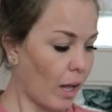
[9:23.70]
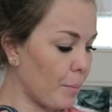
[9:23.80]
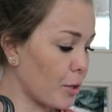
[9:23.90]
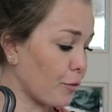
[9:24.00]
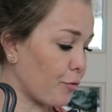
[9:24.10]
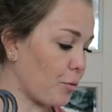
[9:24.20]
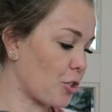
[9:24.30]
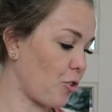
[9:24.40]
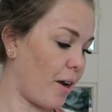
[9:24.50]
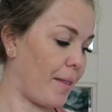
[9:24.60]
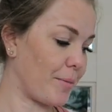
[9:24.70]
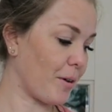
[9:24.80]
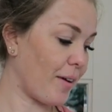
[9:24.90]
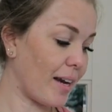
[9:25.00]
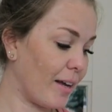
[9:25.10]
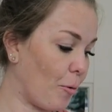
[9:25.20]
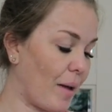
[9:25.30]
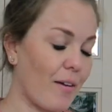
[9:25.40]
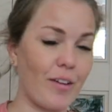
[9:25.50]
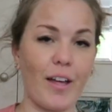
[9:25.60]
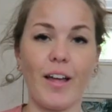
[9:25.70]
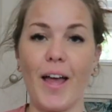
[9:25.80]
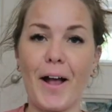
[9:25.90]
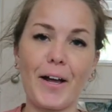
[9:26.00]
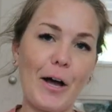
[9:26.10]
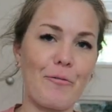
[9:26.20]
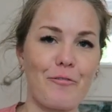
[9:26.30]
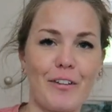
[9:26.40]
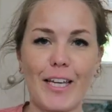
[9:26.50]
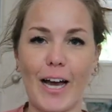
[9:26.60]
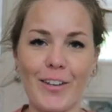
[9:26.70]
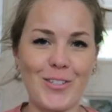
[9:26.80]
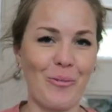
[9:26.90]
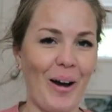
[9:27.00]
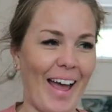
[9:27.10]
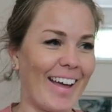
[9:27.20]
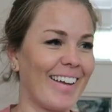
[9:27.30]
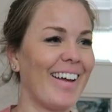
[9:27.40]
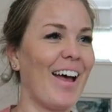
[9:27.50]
I'm looking forward to trying them. So I've had a little bit of a comfy underwear